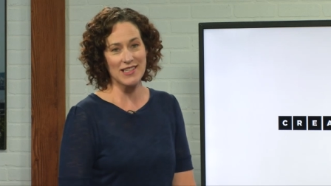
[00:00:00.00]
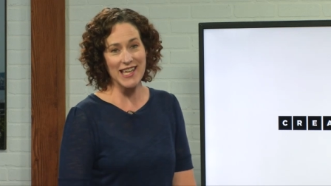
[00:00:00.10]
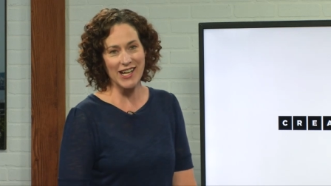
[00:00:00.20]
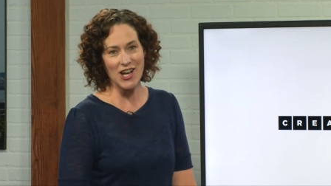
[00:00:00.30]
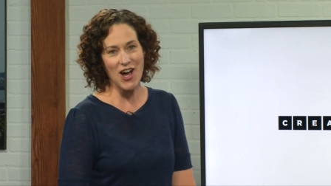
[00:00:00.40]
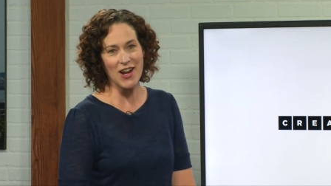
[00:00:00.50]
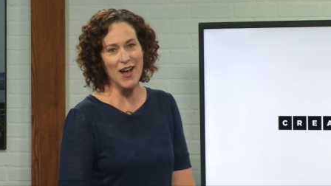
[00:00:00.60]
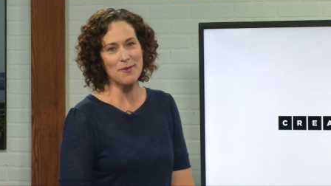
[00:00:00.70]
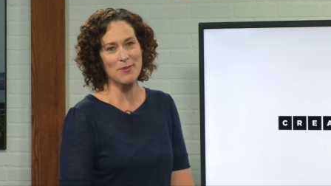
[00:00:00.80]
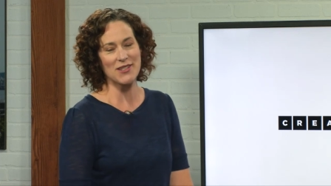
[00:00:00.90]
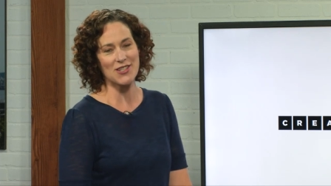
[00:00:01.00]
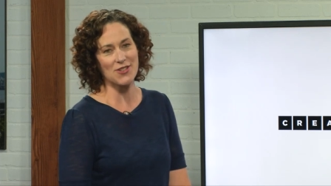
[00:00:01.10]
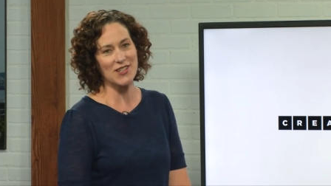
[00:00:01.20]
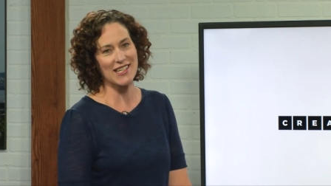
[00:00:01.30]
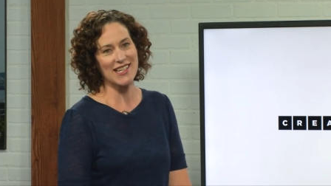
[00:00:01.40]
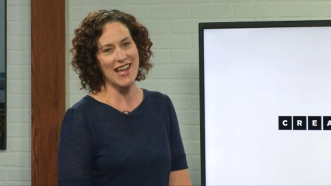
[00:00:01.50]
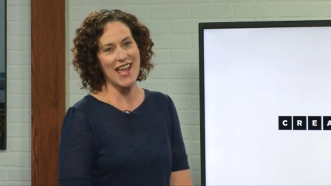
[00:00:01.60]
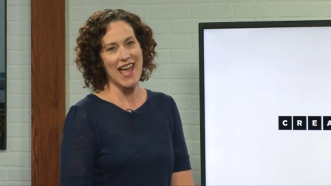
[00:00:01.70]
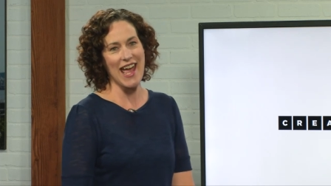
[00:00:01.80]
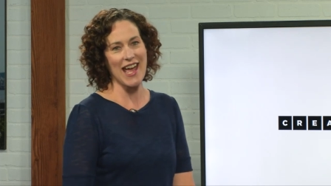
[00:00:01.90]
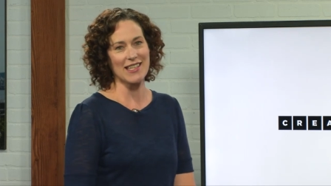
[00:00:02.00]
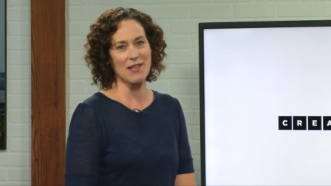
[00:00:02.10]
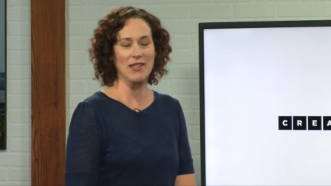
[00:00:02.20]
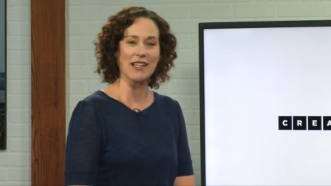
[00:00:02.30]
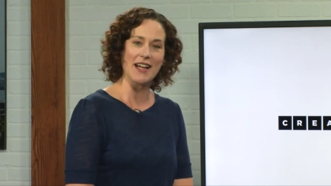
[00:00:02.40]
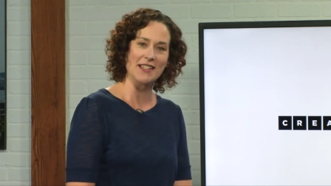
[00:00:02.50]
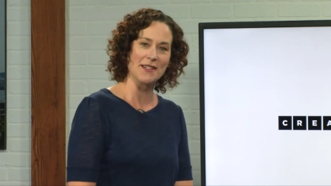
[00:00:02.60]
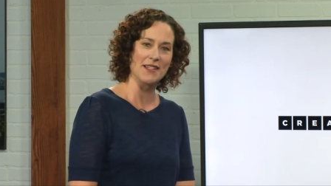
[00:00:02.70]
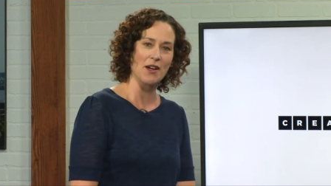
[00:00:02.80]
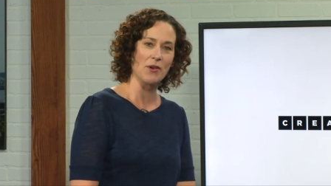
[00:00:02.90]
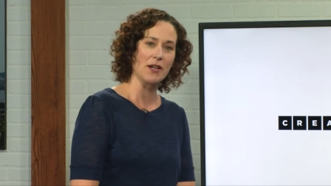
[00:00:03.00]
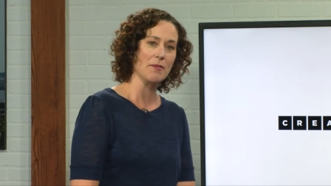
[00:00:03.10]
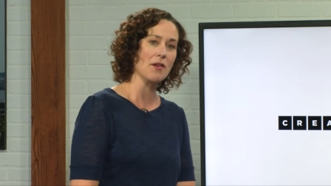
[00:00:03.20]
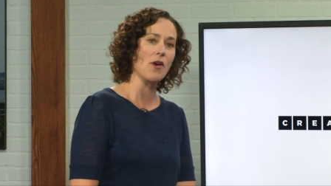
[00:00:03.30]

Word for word: get caught up on Susan and some of the classes that we're We're going to be